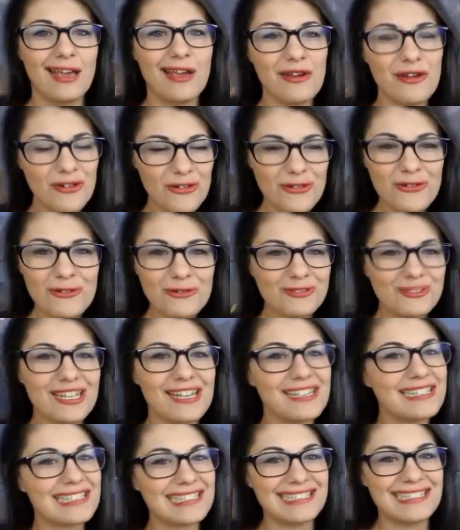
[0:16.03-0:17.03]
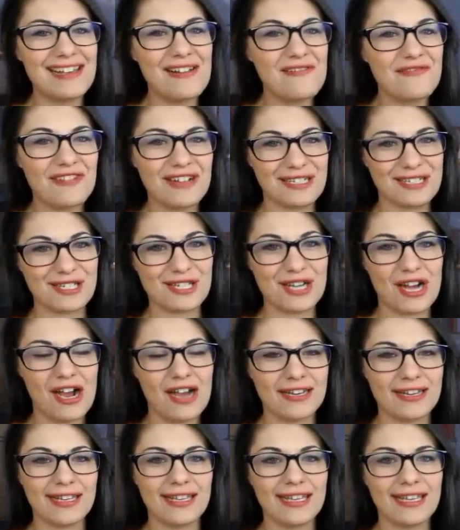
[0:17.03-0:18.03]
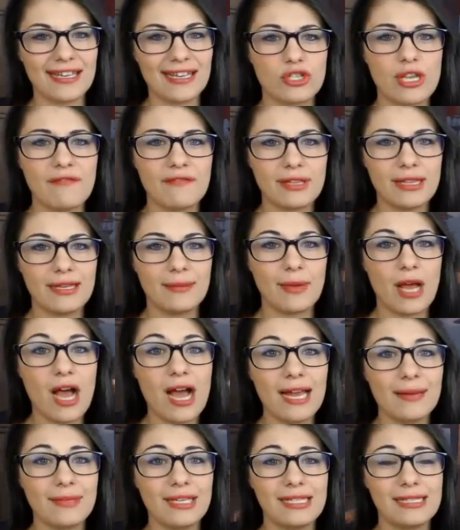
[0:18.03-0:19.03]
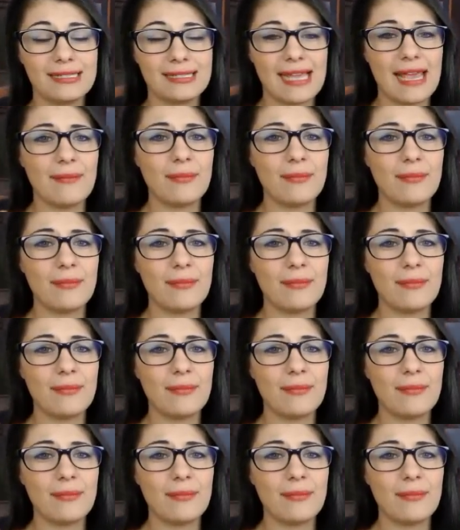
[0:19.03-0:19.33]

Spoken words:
Who doesn't love Uncharted? So everything behind me is